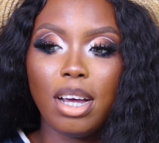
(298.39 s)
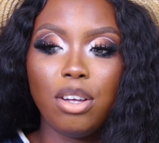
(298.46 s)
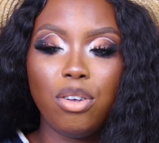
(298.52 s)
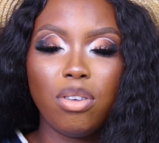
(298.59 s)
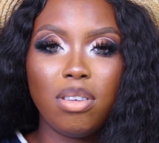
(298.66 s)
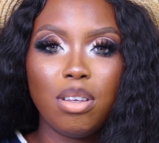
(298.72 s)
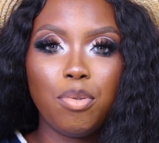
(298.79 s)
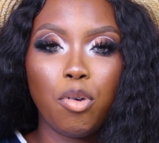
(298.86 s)
I
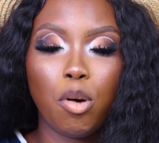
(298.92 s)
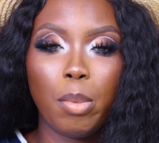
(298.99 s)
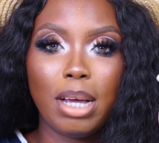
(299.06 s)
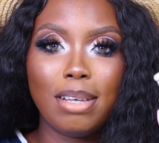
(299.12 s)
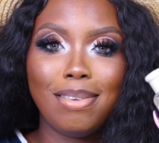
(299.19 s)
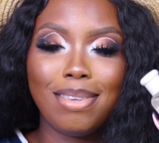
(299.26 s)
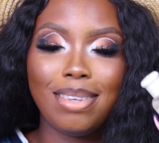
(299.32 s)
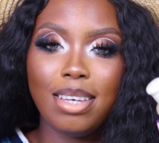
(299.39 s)
use it for
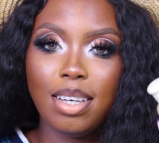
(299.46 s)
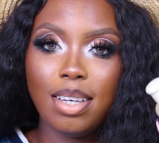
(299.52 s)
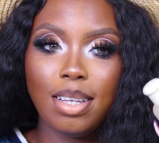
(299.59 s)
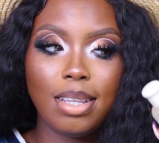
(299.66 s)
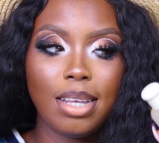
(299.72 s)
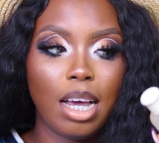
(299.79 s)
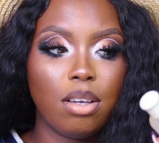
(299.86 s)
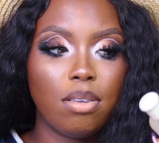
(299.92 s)
my
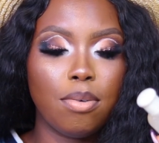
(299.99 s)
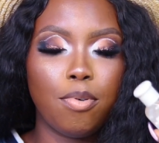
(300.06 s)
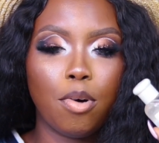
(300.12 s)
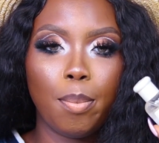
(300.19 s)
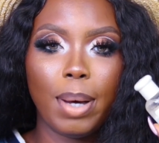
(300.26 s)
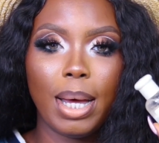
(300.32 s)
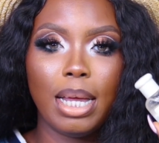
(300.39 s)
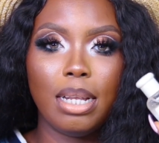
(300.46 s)
skin, I use it
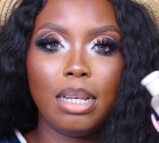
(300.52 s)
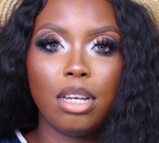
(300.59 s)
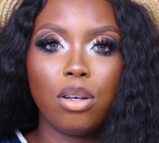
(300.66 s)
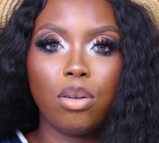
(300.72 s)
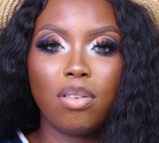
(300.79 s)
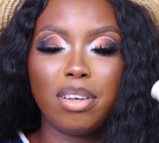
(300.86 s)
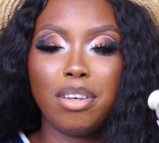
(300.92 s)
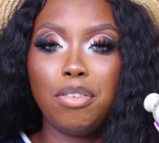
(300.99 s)
for my
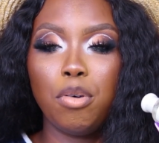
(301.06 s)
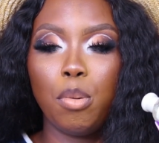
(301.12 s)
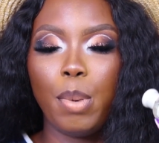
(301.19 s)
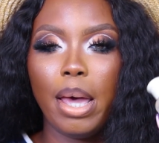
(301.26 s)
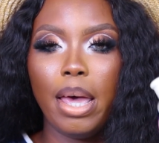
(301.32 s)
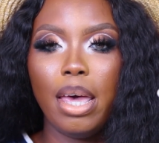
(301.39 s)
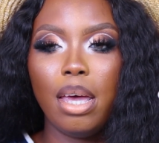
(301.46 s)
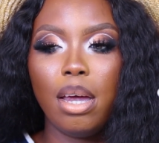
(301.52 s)
nails, I use it for
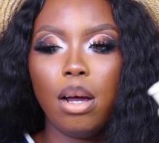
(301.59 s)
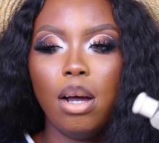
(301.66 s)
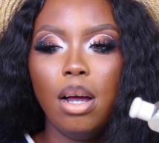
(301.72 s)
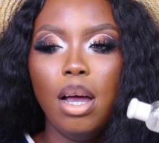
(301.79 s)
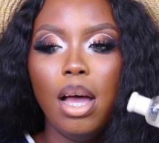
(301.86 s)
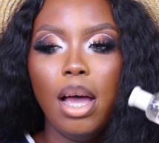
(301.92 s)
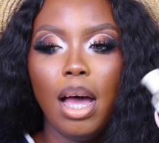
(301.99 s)
my hair.